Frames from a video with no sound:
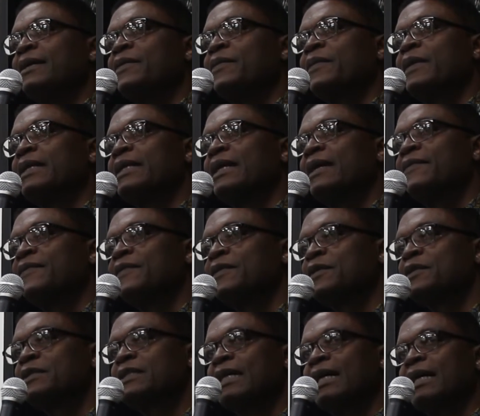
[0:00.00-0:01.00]
when I've
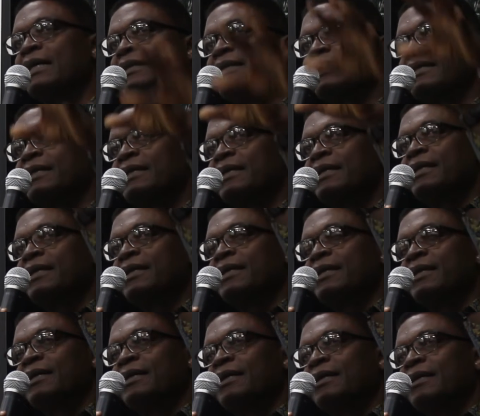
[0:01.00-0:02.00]
looked at the
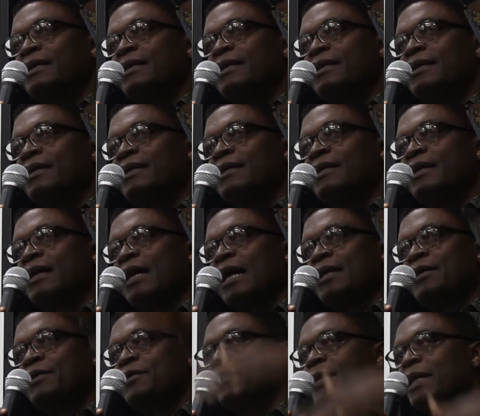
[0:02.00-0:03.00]

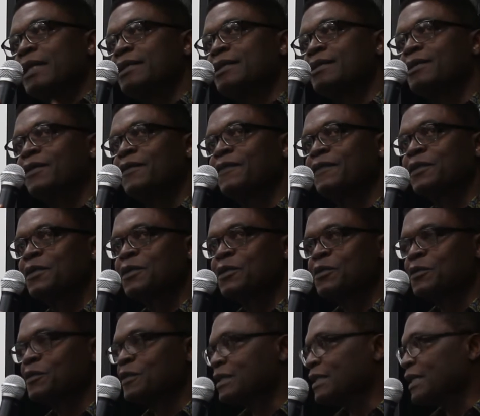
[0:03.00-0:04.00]
arguments of
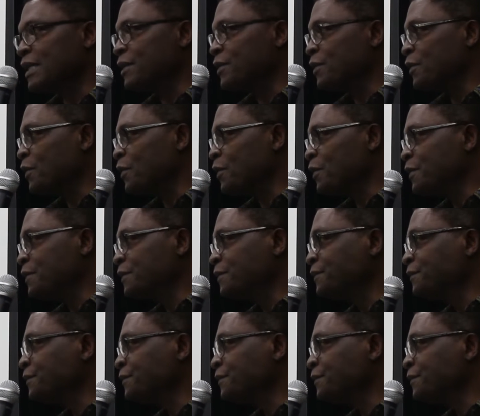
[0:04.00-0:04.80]
those who say no,